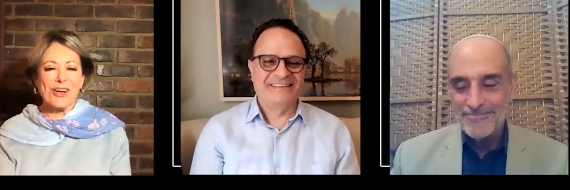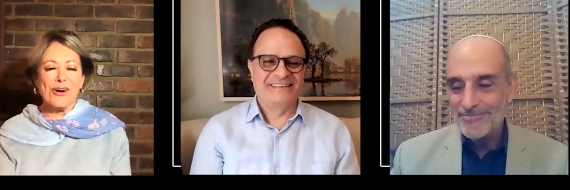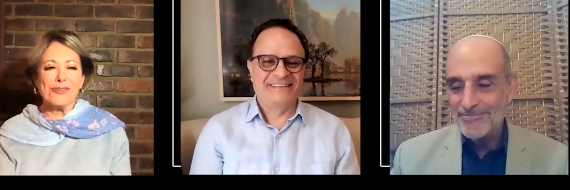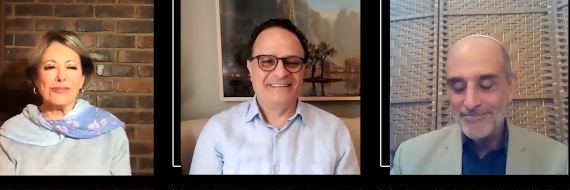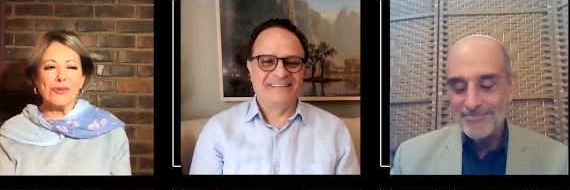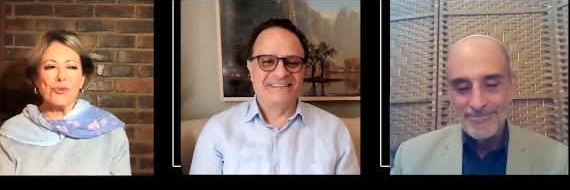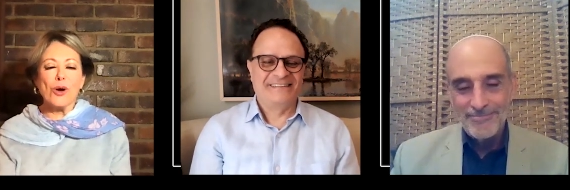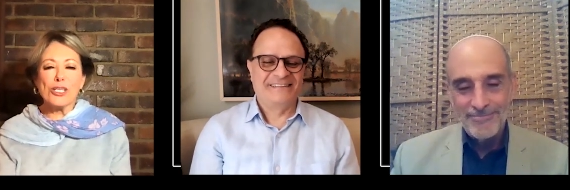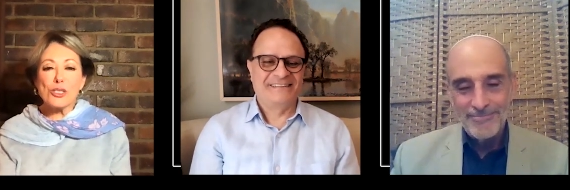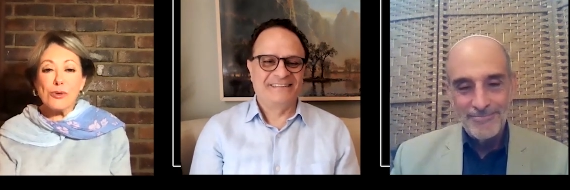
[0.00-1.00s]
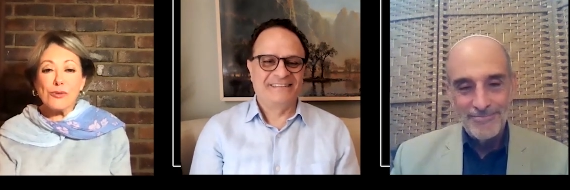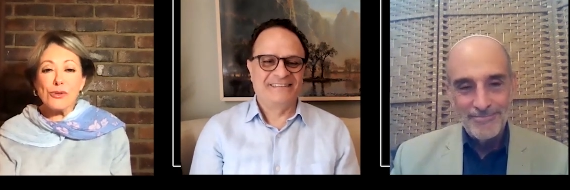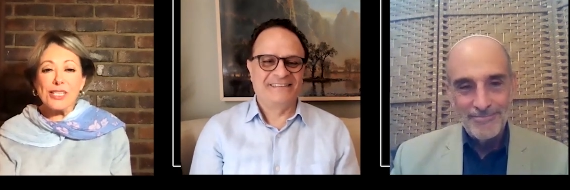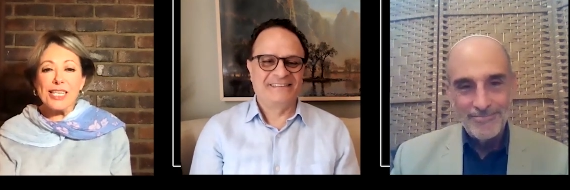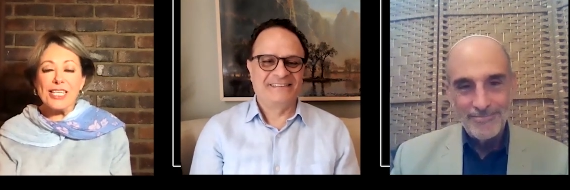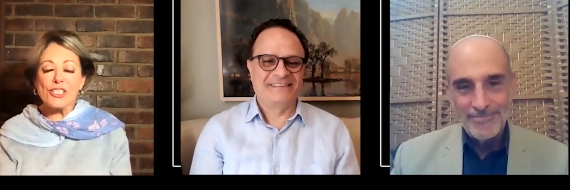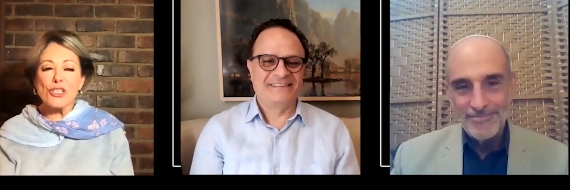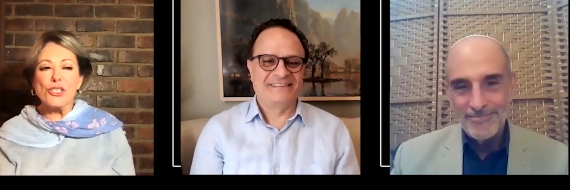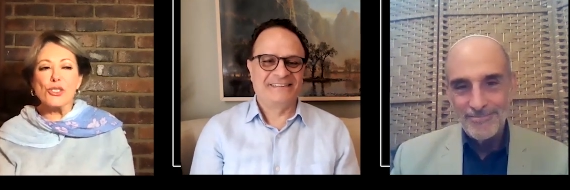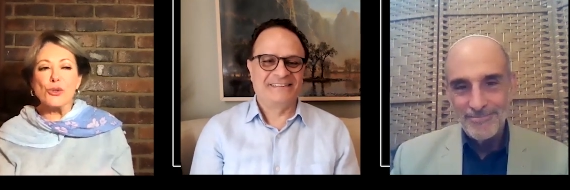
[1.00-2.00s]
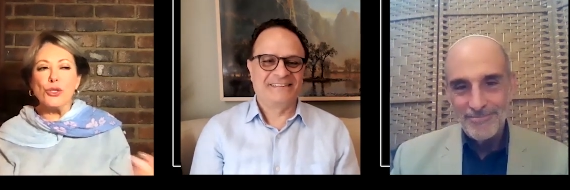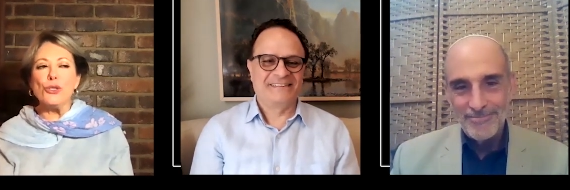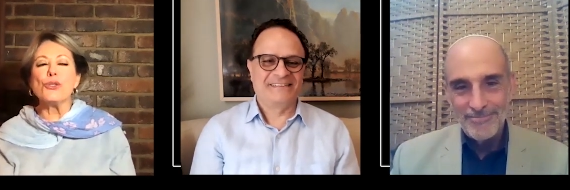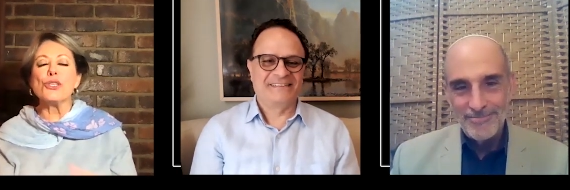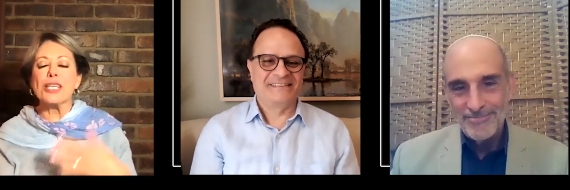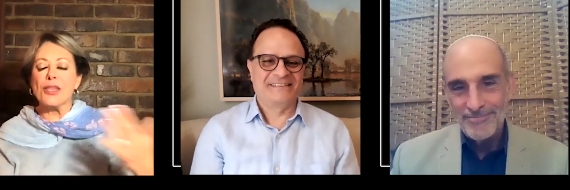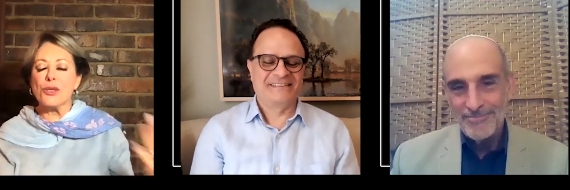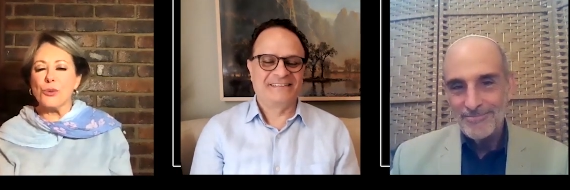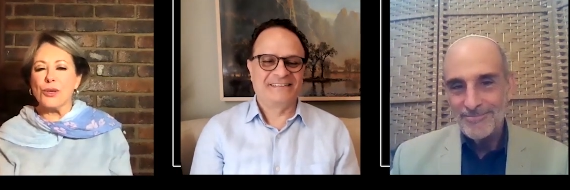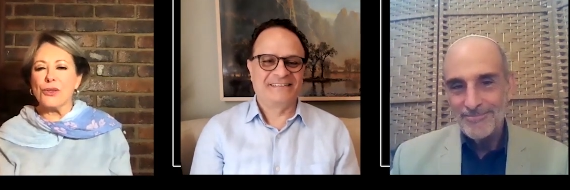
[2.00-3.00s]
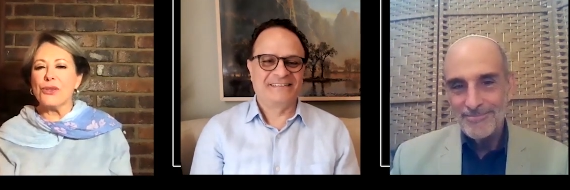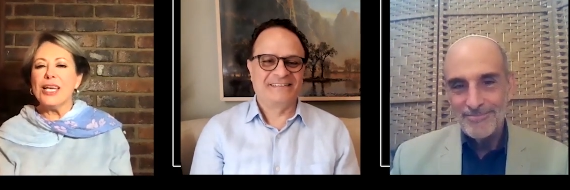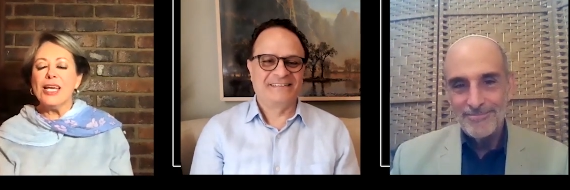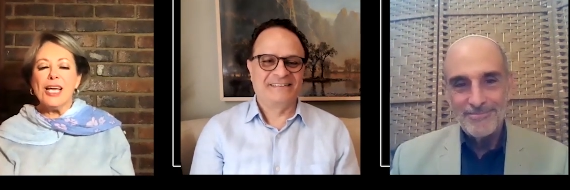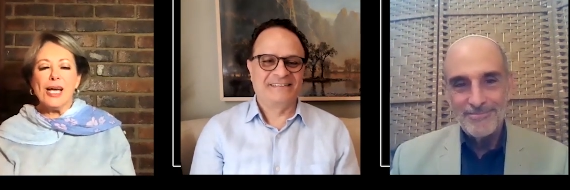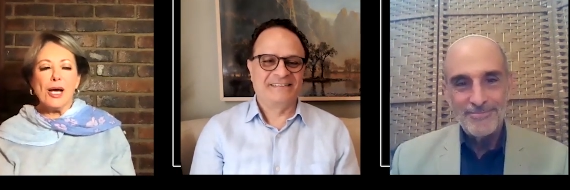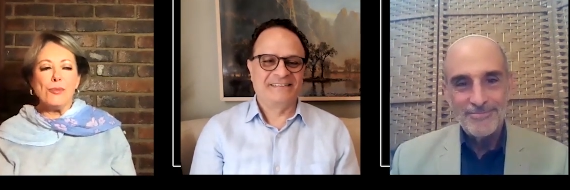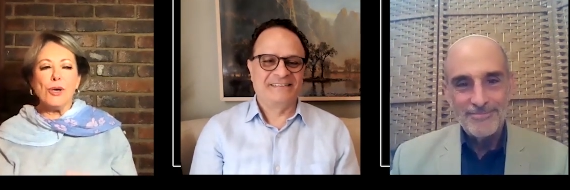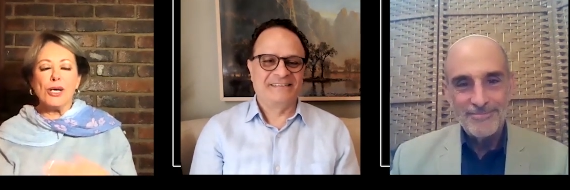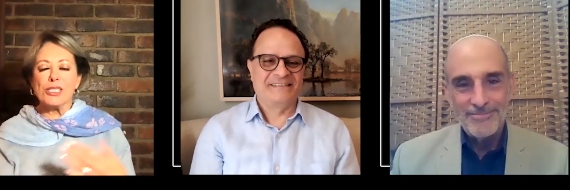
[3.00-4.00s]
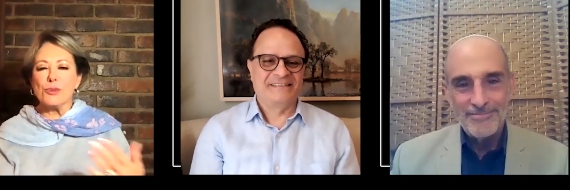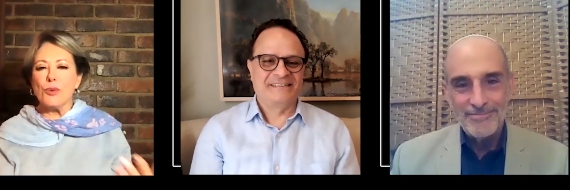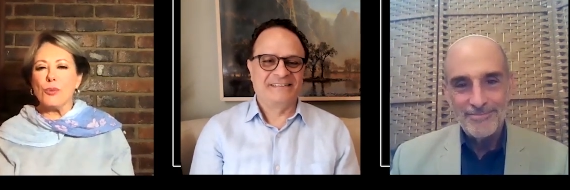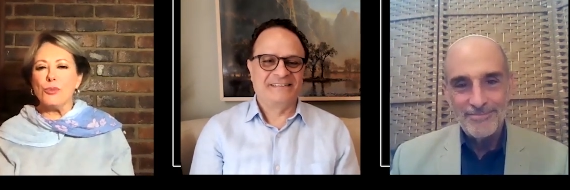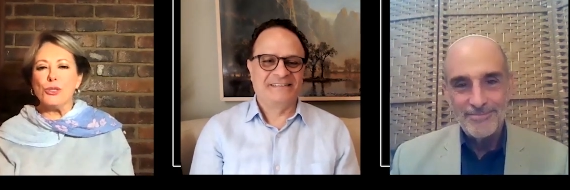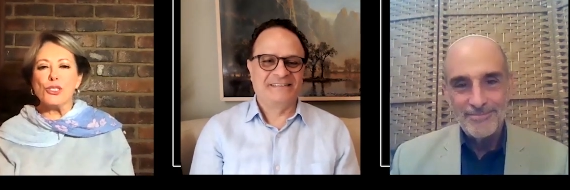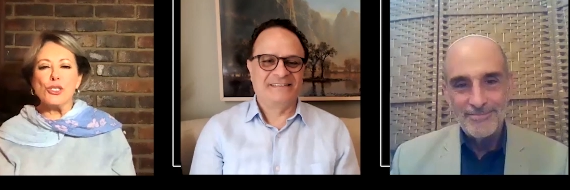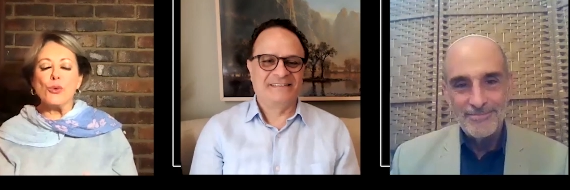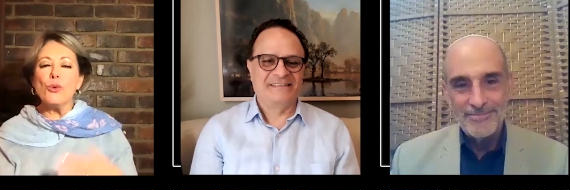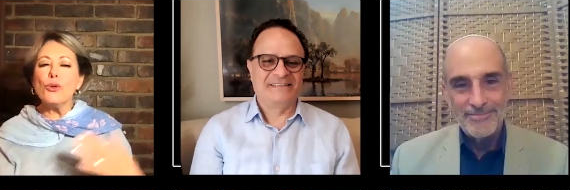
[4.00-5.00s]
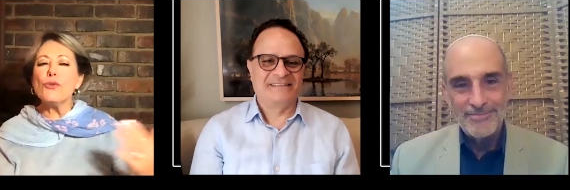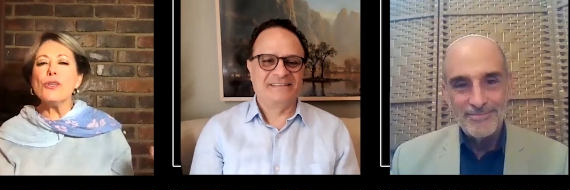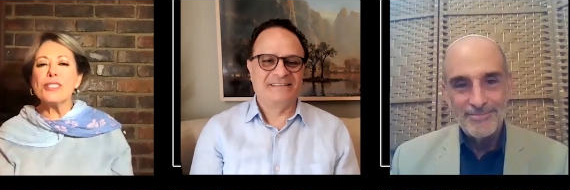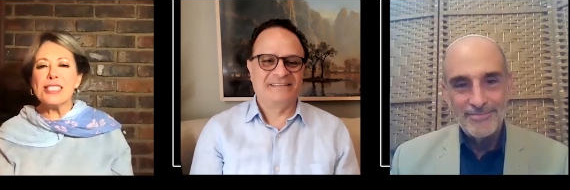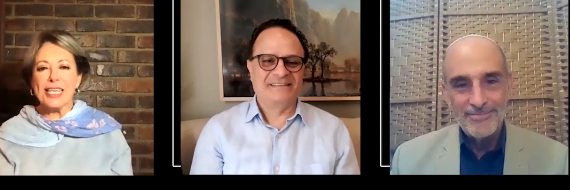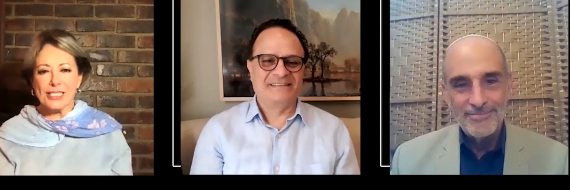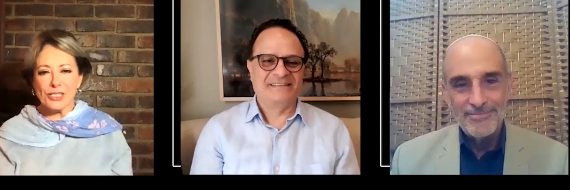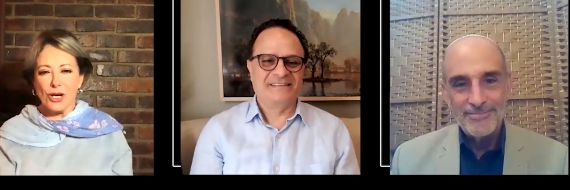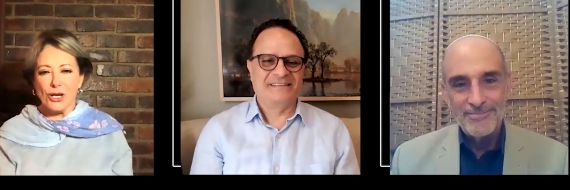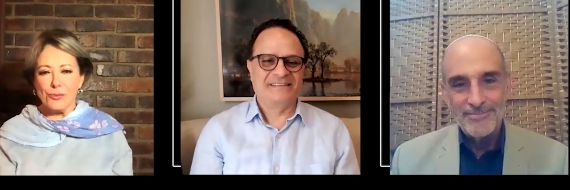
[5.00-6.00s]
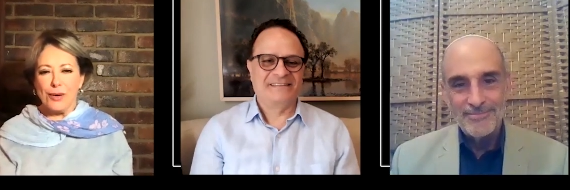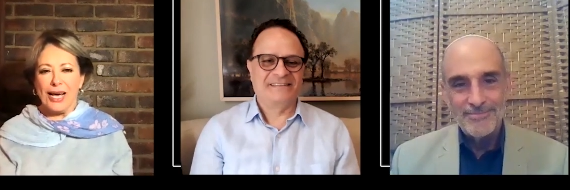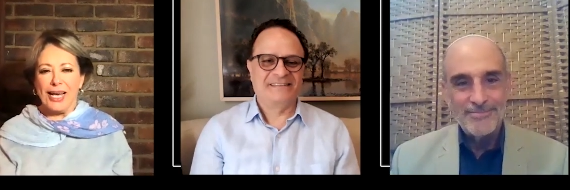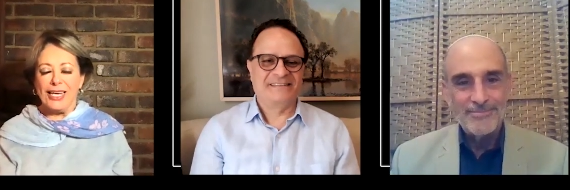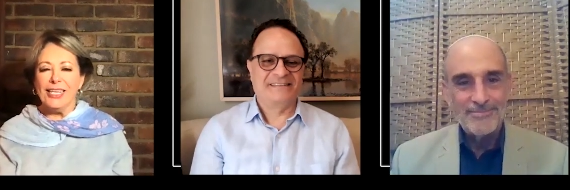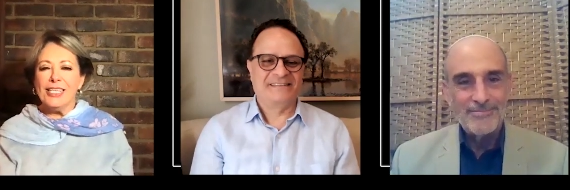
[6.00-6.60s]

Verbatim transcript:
Speaker 1: of Watchmen for the Nations, or you together with um, Pastor Bob Birch, and all of those days gone by,